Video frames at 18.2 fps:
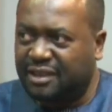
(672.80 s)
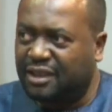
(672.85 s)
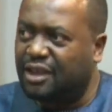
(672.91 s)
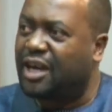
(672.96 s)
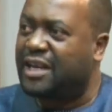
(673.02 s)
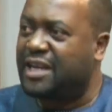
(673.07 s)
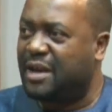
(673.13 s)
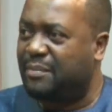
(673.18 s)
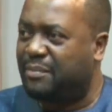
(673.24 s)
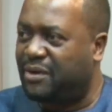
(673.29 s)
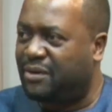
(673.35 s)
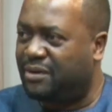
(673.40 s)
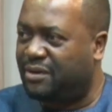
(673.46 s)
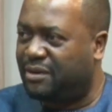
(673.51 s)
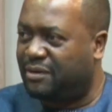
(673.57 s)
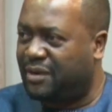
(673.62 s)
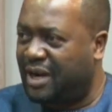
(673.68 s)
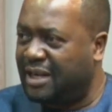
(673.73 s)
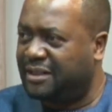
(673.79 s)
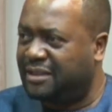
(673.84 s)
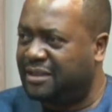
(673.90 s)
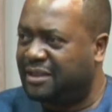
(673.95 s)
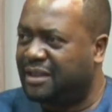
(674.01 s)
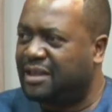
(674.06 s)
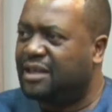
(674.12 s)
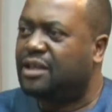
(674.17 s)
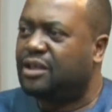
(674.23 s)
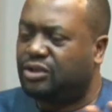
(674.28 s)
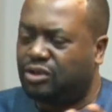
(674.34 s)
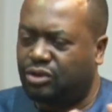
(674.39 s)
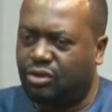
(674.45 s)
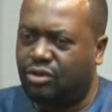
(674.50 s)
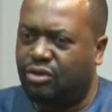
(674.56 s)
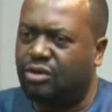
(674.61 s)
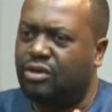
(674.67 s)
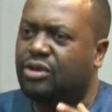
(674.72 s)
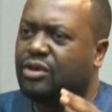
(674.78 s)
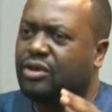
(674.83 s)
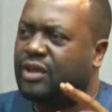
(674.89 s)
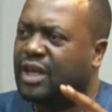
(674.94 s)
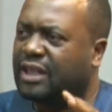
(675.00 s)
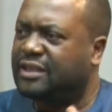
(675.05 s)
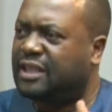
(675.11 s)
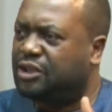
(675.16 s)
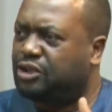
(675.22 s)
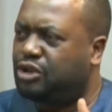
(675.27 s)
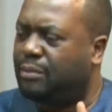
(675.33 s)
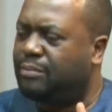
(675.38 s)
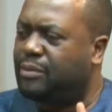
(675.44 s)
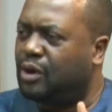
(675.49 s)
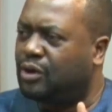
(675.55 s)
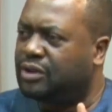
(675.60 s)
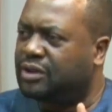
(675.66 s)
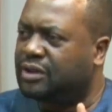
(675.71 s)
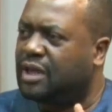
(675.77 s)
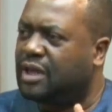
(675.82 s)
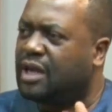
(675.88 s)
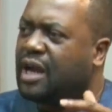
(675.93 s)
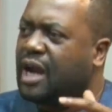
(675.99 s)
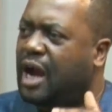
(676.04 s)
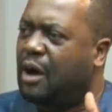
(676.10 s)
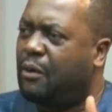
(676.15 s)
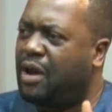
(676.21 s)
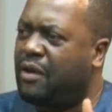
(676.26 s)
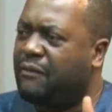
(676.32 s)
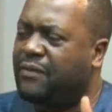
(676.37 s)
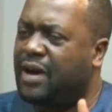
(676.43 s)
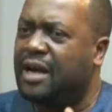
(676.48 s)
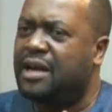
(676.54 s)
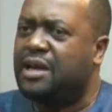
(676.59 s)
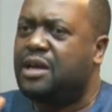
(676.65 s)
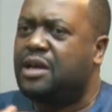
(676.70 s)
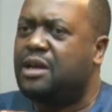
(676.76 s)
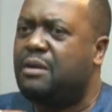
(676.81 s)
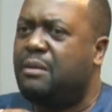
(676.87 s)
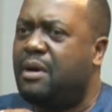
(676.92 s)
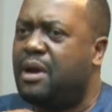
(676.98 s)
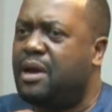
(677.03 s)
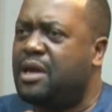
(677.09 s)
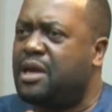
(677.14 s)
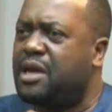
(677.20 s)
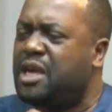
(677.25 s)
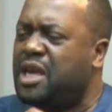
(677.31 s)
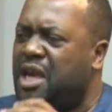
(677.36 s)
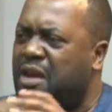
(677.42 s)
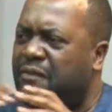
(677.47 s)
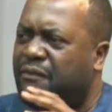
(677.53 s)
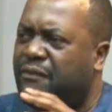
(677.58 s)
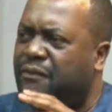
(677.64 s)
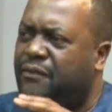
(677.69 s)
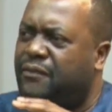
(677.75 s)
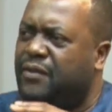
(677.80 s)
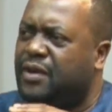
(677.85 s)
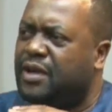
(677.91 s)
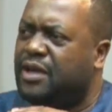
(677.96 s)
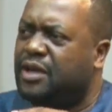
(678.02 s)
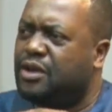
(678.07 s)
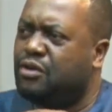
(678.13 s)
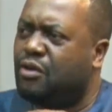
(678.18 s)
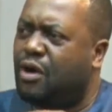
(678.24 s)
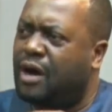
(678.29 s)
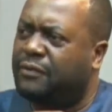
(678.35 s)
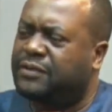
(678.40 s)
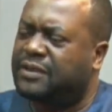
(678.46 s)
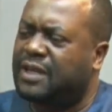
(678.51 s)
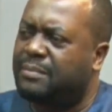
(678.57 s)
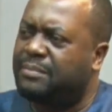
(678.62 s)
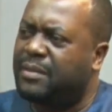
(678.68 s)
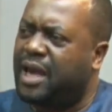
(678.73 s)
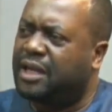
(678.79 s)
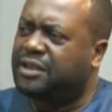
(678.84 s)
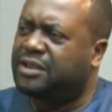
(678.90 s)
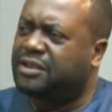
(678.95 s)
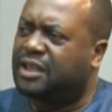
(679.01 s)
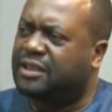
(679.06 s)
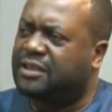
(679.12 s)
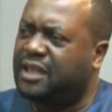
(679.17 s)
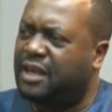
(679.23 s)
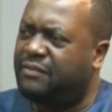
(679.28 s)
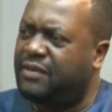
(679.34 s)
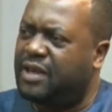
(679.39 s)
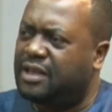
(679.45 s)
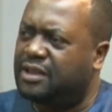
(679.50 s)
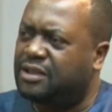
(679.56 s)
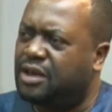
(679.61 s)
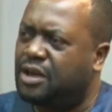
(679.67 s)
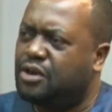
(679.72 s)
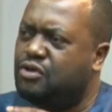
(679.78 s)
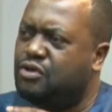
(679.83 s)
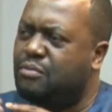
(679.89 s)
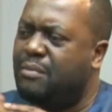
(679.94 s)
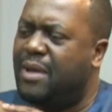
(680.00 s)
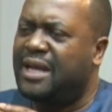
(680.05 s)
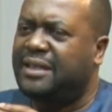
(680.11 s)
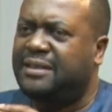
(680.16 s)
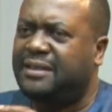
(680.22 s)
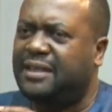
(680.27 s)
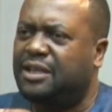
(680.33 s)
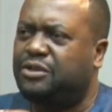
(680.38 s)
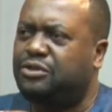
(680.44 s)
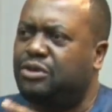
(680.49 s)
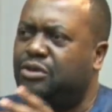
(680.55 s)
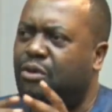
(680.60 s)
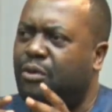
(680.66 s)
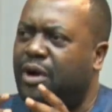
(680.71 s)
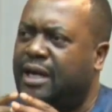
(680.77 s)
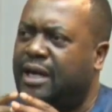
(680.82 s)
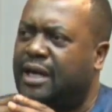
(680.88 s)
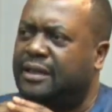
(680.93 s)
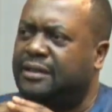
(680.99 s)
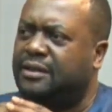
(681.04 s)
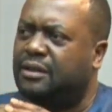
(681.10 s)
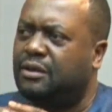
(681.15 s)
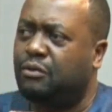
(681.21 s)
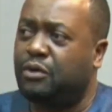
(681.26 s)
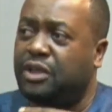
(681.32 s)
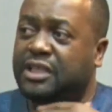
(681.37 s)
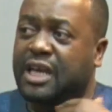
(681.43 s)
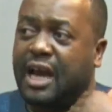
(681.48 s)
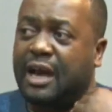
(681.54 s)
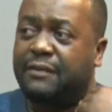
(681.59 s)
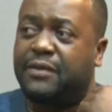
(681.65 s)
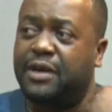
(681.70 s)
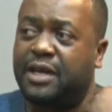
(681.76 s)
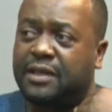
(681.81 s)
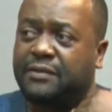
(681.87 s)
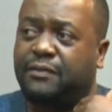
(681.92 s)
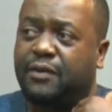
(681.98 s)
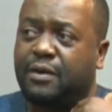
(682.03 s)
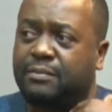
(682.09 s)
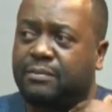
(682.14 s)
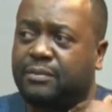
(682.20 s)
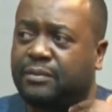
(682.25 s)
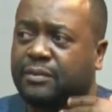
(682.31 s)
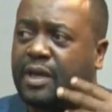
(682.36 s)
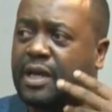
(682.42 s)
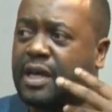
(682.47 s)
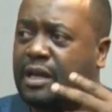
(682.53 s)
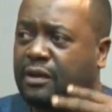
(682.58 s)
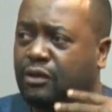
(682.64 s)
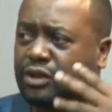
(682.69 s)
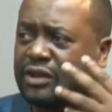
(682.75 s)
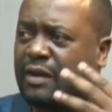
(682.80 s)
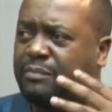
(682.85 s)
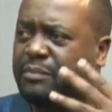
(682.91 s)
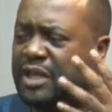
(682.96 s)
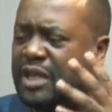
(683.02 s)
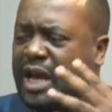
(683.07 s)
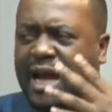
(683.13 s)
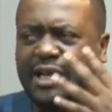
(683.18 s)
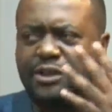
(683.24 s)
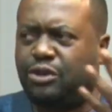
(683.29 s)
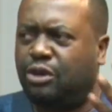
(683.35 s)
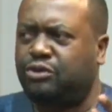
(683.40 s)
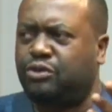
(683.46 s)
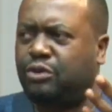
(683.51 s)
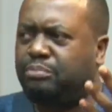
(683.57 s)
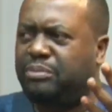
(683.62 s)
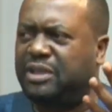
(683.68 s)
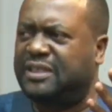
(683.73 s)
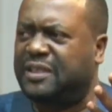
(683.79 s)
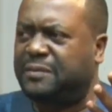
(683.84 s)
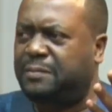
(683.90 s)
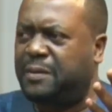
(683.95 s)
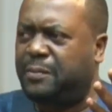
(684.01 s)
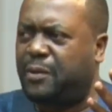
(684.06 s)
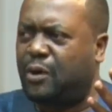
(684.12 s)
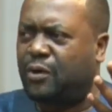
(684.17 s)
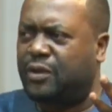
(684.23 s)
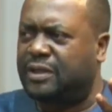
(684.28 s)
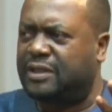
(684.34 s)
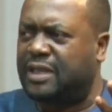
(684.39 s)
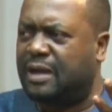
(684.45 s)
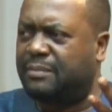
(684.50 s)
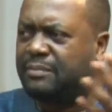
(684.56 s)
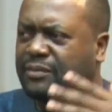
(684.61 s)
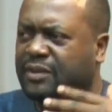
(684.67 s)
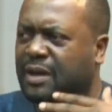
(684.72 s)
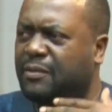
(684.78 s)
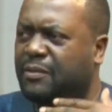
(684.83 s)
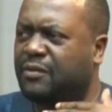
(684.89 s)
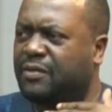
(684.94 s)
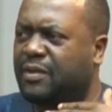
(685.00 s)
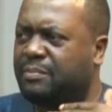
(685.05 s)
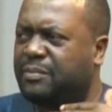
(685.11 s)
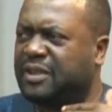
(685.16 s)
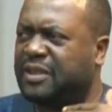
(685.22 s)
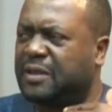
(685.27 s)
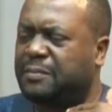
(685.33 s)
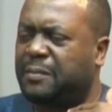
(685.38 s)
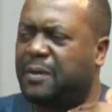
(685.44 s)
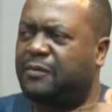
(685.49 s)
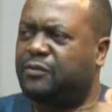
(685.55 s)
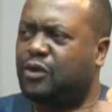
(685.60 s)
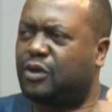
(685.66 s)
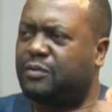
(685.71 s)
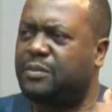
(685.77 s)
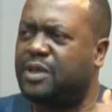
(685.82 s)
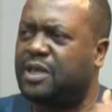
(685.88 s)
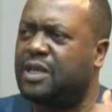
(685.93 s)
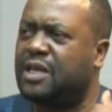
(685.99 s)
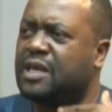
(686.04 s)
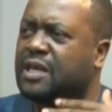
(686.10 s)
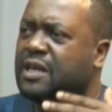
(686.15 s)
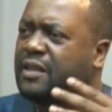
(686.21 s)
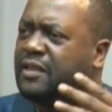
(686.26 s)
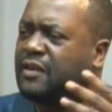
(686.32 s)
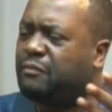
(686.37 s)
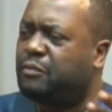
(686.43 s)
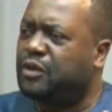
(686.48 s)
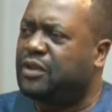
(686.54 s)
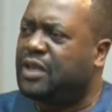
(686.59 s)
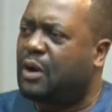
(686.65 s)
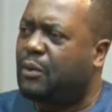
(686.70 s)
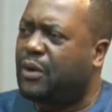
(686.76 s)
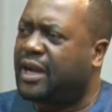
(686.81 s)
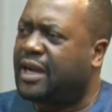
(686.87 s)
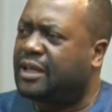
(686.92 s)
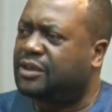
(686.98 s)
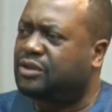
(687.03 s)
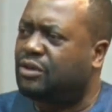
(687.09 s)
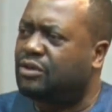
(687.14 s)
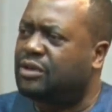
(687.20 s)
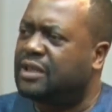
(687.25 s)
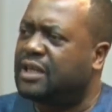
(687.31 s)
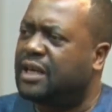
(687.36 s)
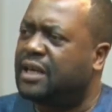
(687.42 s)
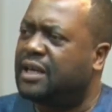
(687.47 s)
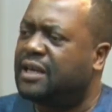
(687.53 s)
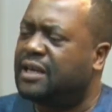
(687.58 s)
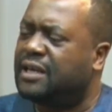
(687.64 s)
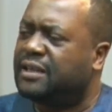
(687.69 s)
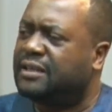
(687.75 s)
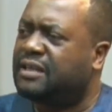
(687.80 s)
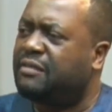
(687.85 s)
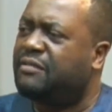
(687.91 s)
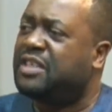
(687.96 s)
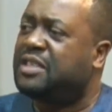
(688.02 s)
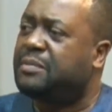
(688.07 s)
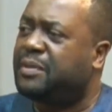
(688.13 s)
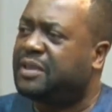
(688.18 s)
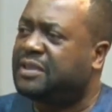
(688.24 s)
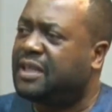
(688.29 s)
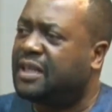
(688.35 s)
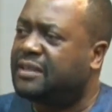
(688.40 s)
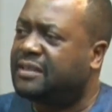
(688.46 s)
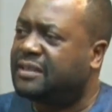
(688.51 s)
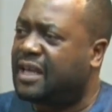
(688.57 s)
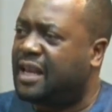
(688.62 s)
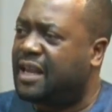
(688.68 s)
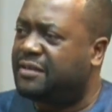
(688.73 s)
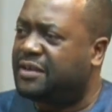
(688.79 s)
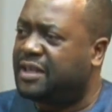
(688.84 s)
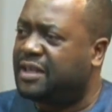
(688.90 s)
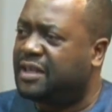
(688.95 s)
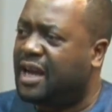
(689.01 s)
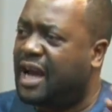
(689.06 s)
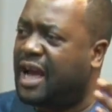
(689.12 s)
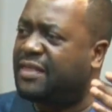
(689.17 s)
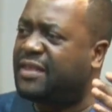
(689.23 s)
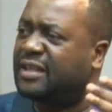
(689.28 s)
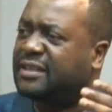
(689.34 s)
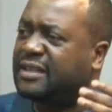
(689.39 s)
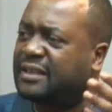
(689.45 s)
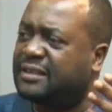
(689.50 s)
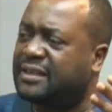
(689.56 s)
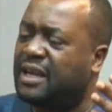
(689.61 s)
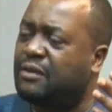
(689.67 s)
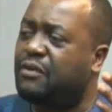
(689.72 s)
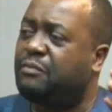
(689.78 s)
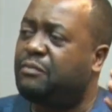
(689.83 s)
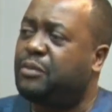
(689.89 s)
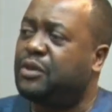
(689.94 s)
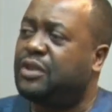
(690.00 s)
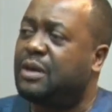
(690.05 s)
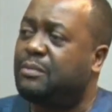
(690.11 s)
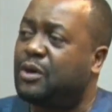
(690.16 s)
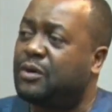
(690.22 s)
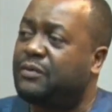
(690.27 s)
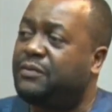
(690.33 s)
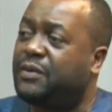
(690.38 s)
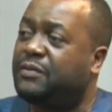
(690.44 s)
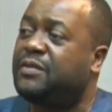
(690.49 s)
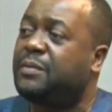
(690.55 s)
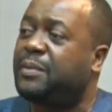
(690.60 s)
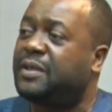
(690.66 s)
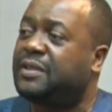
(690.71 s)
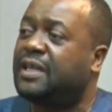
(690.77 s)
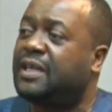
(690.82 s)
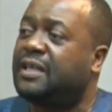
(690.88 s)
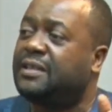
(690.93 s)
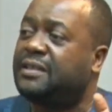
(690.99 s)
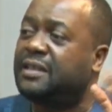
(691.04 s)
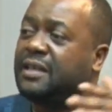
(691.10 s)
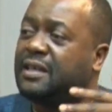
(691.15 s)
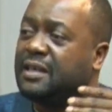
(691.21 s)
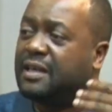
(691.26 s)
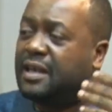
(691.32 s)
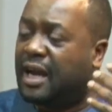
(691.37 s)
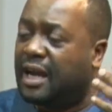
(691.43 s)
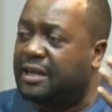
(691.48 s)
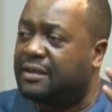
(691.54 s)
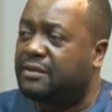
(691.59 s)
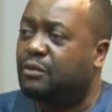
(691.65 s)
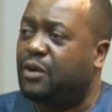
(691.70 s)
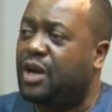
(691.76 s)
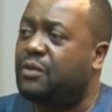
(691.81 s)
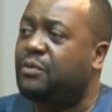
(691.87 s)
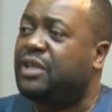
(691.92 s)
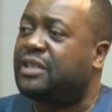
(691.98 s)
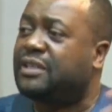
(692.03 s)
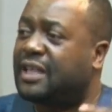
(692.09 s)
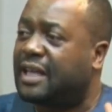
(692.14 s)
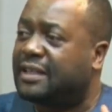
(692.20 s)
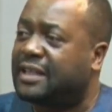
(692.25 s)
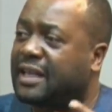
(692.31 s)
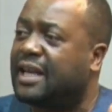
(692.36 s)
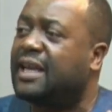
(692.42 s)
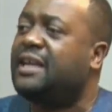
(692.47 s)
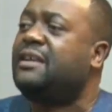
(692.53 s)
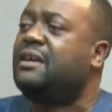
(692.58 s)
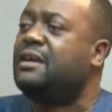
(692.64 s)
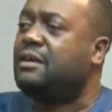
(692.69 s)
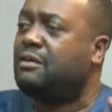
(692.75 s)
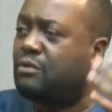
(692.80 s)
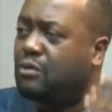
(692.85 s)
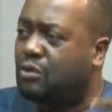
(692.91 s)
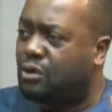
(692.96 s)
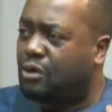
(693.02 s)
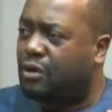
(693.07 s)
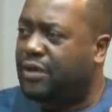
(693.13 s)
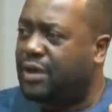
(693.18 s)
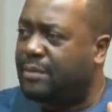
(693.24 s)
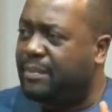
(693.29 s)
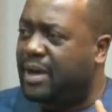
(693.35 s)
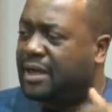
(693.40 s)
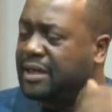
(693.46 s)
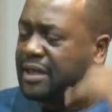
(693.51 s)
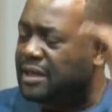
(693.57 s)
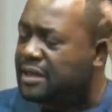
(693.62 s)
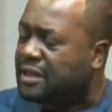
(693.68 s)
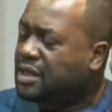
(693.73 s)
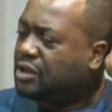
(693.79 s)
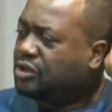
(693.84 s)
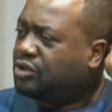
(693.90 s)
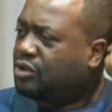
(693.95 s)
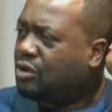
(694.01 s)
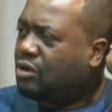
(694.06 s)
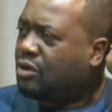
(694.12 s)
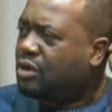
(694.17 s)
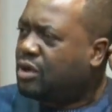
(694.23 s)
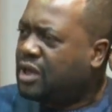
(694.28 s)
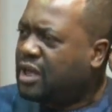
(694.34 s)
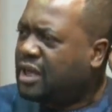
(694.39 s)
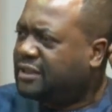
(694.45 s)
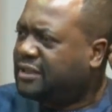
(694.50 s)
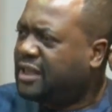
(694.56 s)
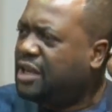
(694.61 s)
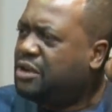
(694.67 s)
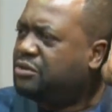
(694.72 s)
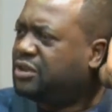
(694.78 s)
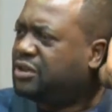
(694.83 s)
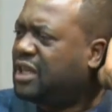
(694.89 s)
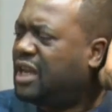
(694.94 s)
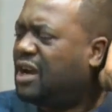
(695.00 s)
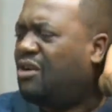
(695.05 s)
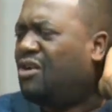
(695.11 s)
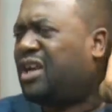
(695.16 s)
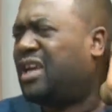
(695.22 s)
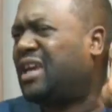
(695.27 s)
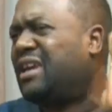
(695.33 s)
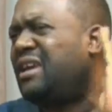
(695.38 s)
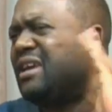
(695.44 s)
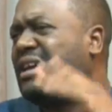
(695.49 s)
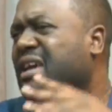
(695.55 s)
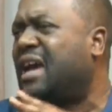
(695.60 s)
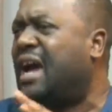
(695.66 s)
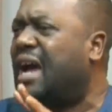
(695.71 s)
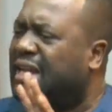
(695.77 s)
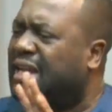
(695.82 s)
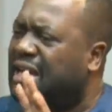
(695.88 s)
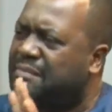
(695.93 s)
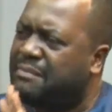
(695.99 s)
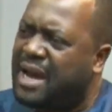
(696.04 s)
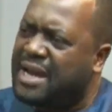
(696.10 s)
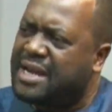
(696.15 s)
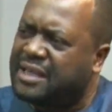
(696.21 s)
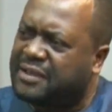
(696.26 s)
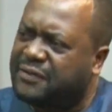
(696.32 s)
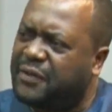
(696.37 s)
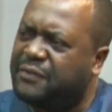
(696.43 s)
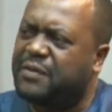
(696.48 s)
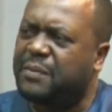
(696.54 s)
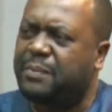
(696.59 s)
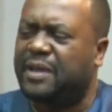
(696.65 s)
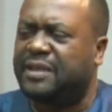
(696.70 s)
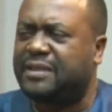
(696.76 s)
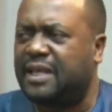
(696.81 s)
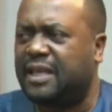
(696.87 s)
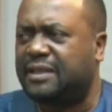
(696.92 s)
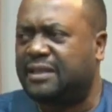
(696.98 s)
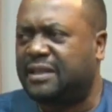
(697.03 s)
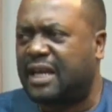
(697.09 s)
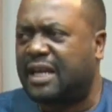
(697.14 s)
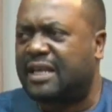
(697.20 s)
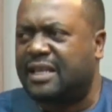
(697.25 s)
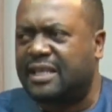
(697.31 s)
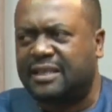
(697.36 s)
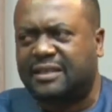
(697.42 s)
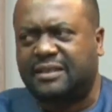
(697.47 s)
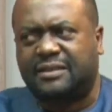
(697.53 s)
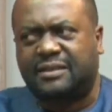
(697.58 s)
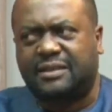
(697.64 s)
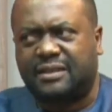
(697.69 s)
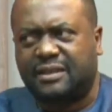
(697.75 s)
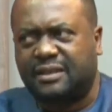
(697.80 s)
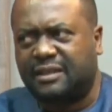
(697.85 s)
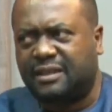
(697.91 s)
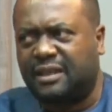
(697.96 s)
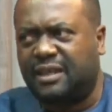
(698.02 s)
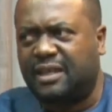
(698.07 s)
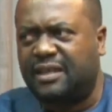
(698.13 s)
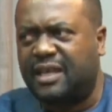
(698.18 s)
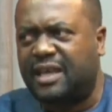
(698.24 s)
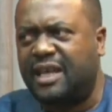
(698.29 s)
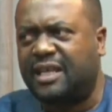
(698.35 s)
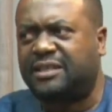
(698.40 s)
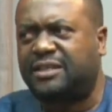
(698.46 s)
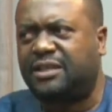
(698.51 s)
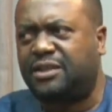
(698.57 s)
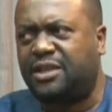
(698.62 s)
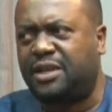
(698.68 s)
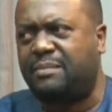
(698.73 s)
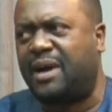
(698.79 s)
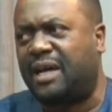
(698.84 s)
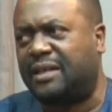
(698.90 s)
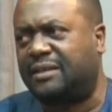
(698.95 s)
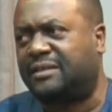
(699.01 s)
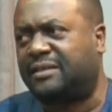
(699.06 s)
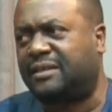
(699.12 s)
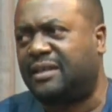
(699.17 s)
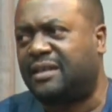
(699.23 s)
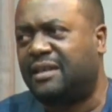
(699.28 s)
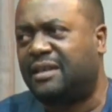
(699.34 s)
You're unable, right? So, that's a job loss. However, if you have some extra savings, you might say to your workers, which I've heard from, because I talk to business people all the time. Some of the business people have told me they've put their workers on 70% salary. Others are saying we've put them on 50%, and when we start again, we'll call them back in. So let's say you say, okay, I can manage 50% at least in the next 3 months.